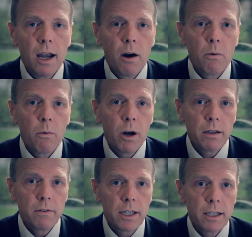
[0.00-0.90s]
One
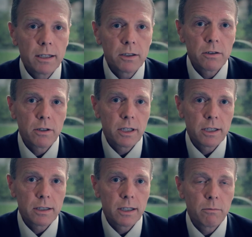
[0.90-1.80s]
of the additional
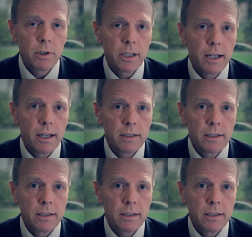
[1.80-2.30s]
things that we